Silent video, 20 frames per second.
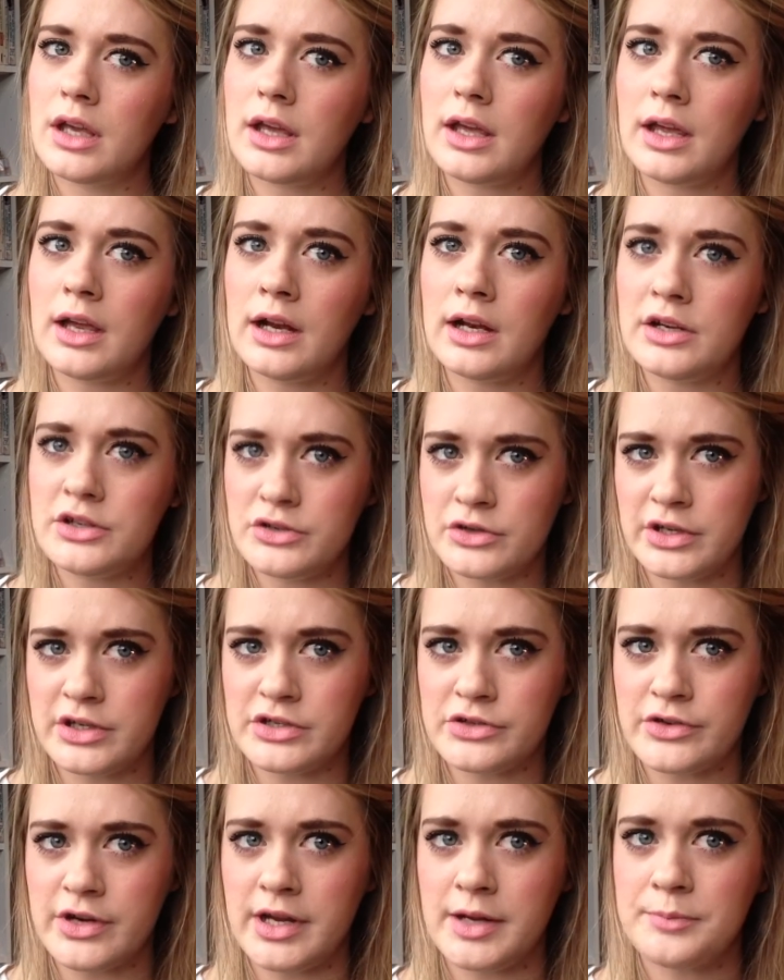English or
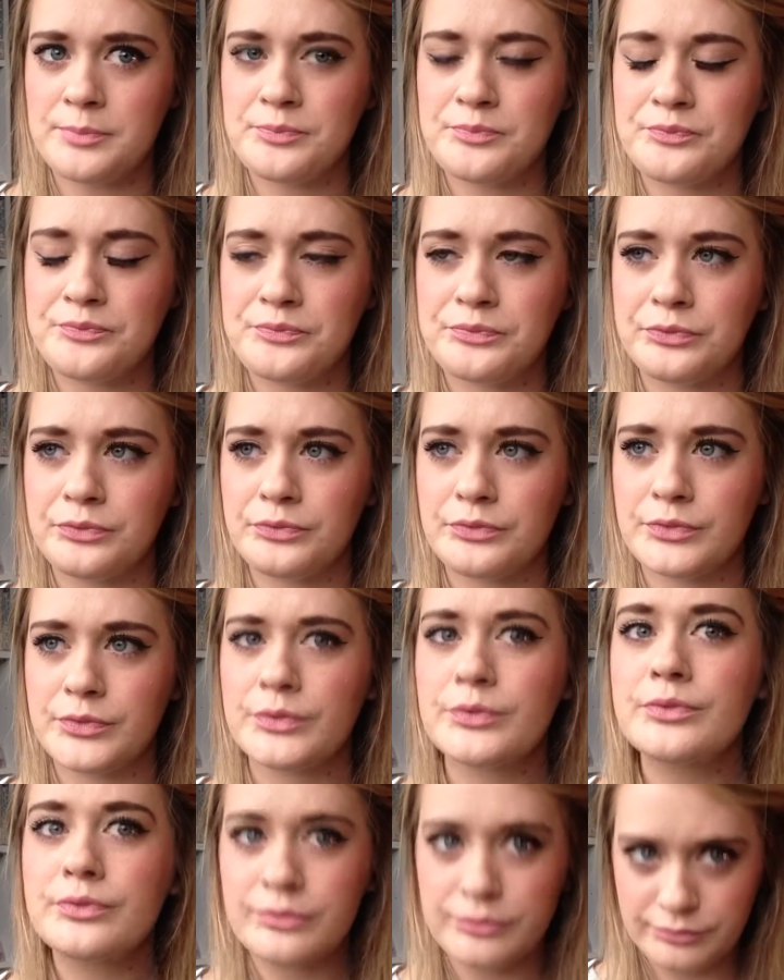history.
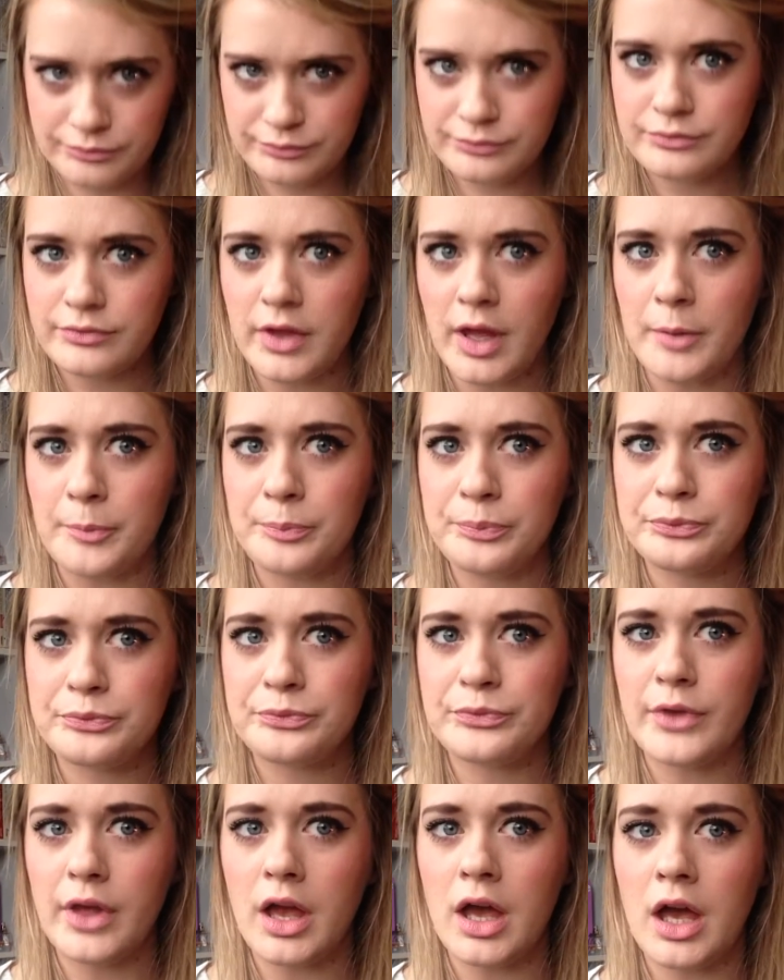Yeah.
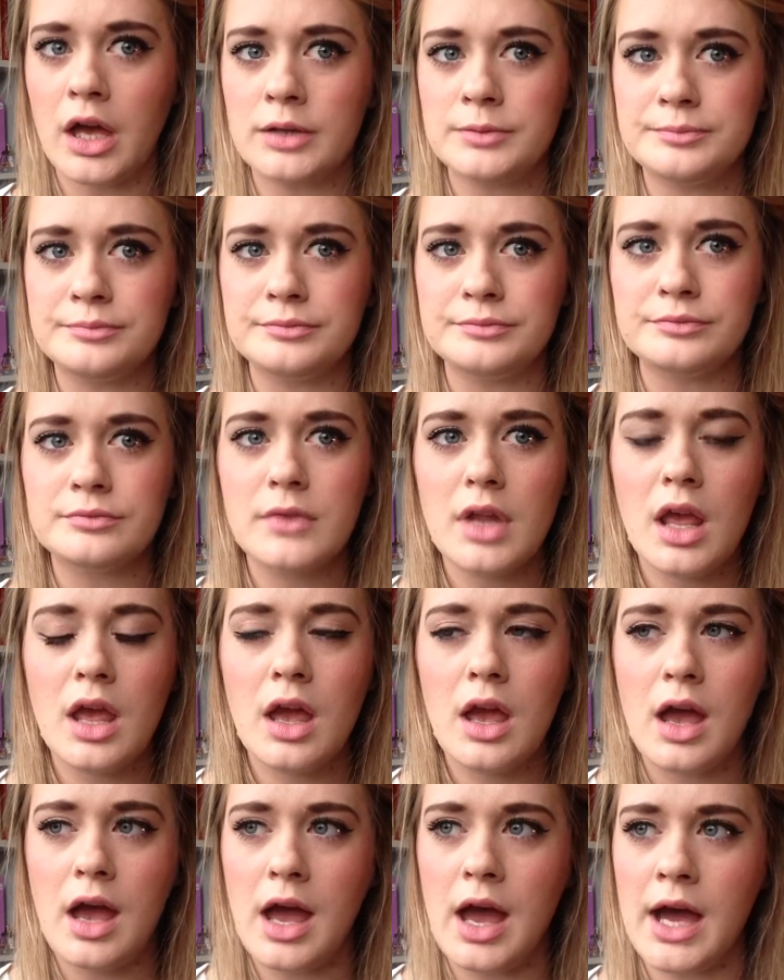And
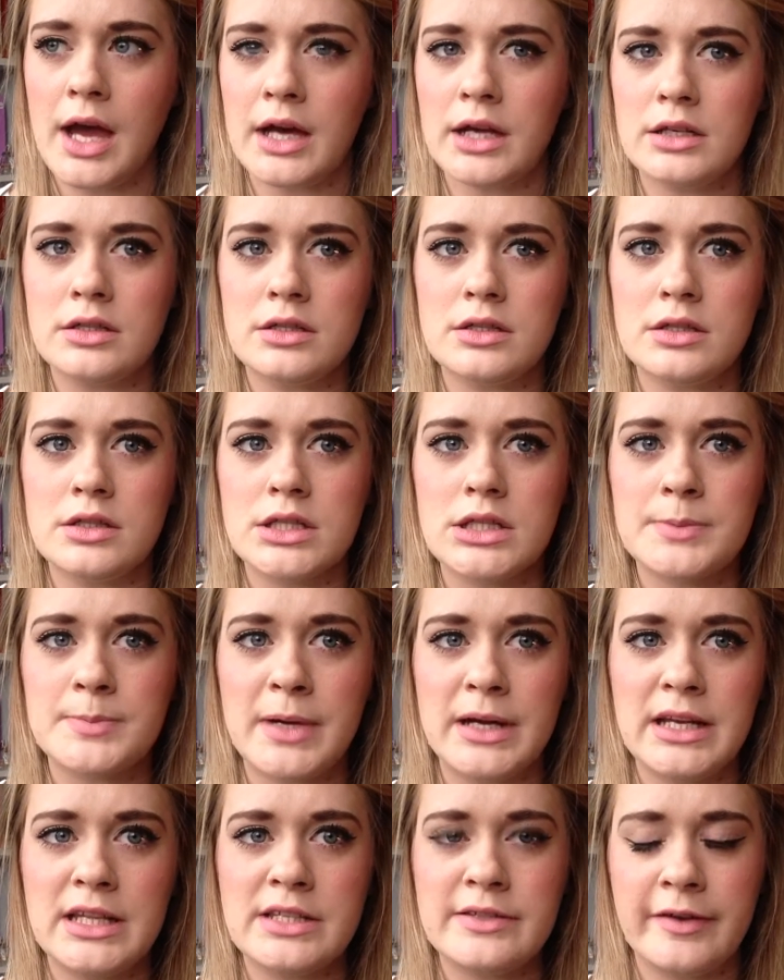
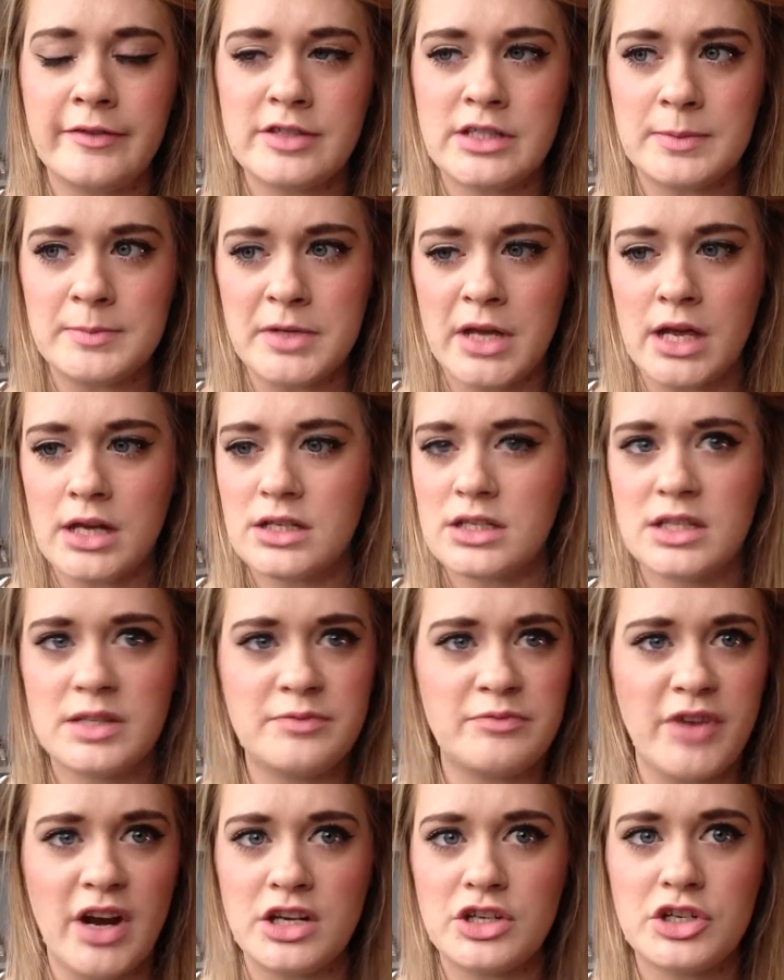my least favourite subject's
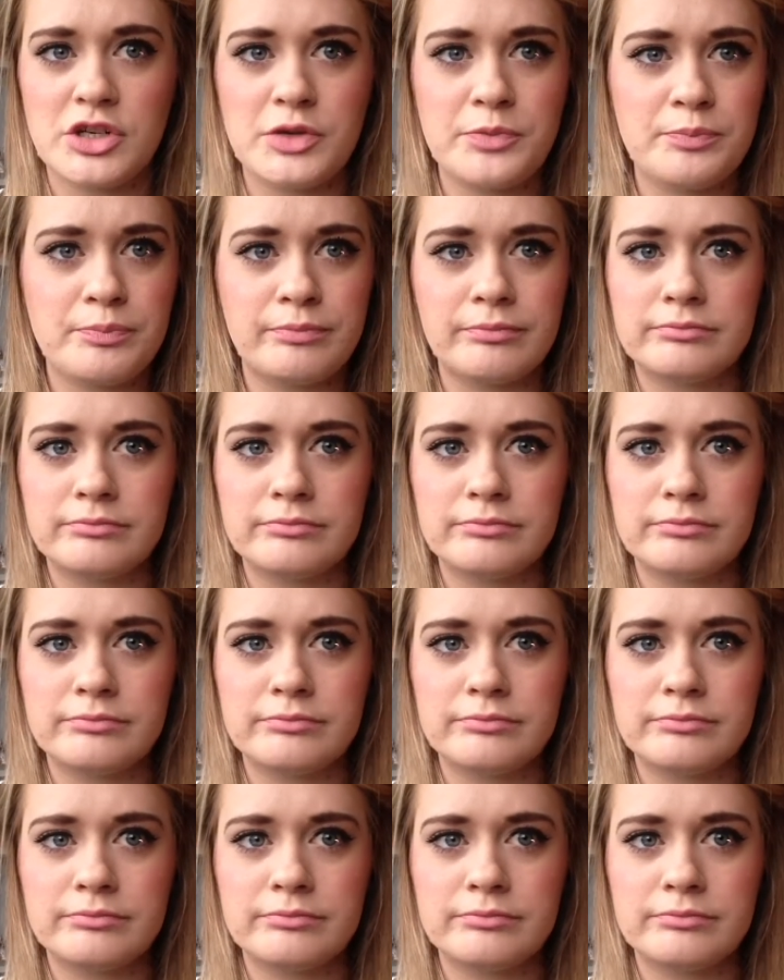French.